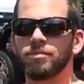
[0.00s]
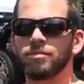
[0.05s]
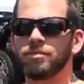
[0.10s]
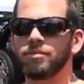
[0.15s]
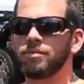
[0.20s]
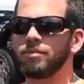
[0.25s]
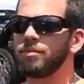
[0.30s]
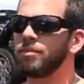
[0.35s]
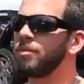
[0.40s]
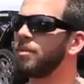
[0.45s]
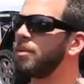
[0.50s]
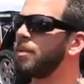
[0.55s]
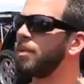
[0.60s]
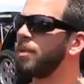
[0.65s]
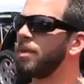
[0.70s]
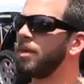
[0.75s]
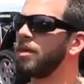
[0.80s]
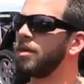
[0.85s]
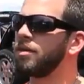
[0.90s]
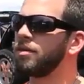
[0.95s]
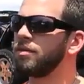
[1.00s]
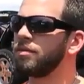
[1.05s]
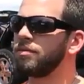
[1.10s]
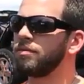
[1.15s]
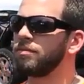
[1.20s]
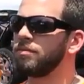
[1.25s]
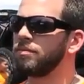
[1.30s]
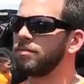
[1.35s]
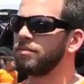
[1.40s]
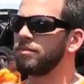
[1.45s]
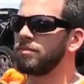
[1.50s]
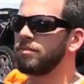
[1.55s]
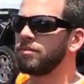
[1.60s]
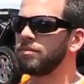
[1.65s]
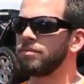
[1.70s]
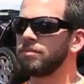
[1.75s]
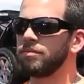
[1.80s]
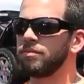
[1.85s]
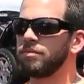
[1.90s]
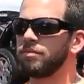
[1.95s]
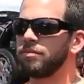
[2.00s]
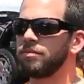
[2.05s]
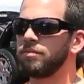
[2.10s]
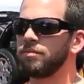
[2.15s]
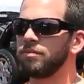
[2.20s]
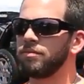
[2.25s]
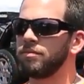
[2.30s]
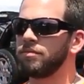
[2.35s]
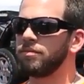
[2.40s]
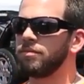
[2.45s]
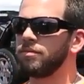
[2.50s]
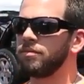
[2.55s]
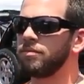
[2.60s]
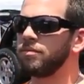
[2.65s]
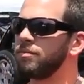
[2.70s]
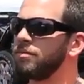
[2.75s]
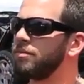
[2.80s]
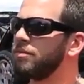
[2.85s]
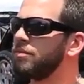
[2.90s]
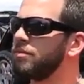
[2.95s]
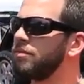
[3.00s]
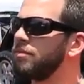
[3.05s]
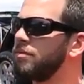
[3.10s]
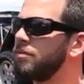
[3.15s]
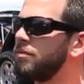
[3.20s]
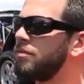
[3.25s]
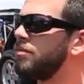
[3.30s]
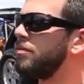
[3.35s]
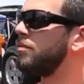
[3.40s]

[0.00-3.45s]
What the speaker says: [no speech]